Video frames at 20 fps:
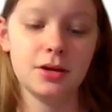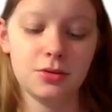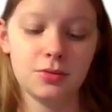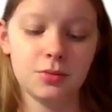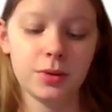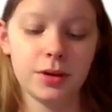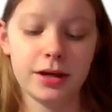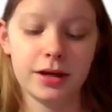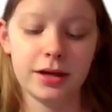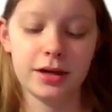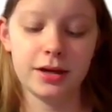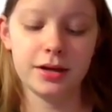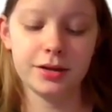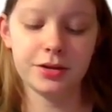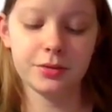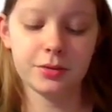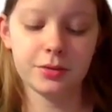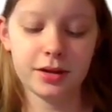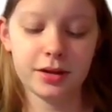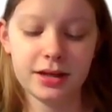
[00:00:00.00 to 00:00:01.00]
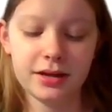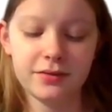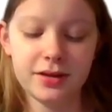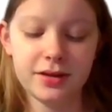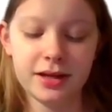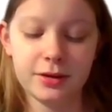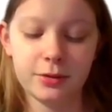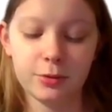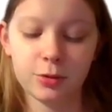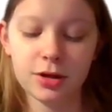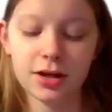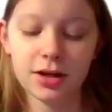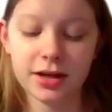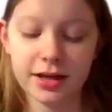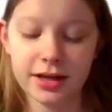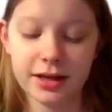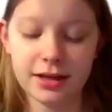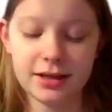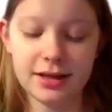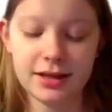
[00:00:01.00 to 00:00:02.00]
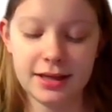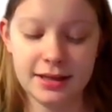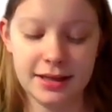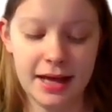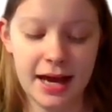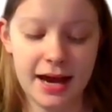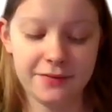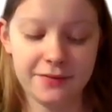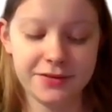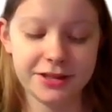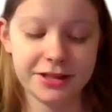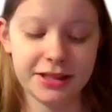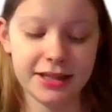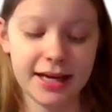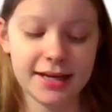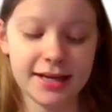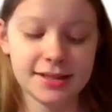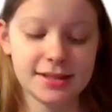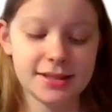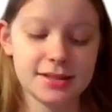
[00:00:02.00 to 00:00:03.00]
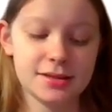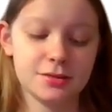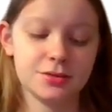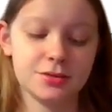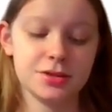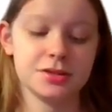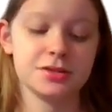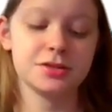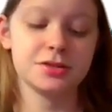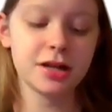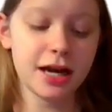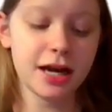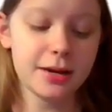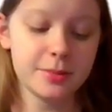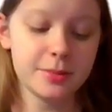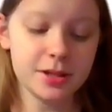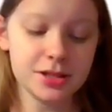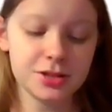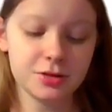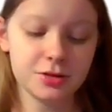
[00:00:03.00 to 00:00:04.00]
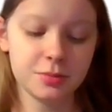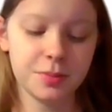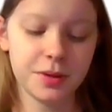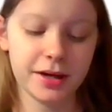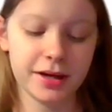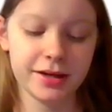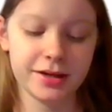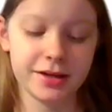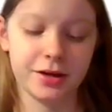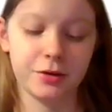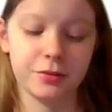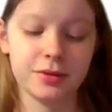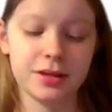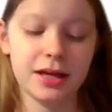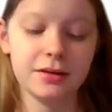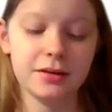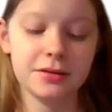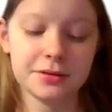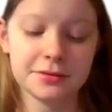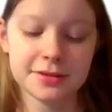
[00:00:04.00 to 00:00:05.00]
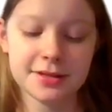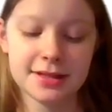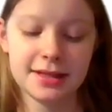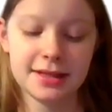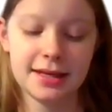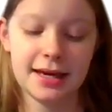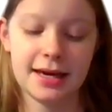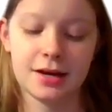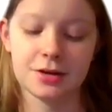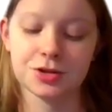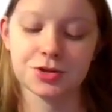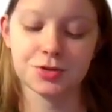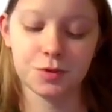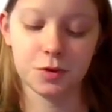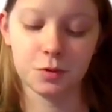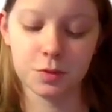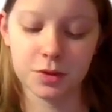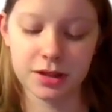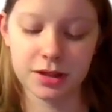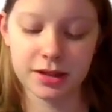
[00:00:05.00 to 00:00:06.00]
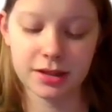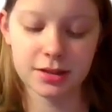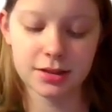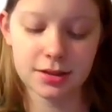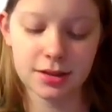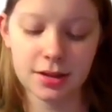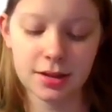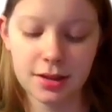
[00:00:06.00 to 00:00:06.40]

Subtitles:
where you are given a word and have to guess or describe it to a partner without using the actual word.